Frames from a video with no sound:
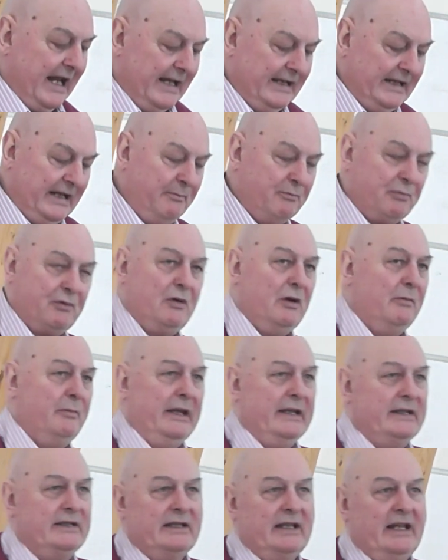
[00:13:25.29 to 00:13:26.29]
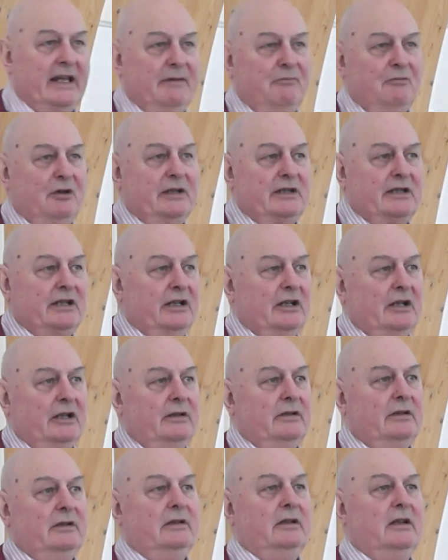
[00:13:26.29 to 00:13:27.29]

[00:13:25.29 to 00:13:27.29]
any promise in return.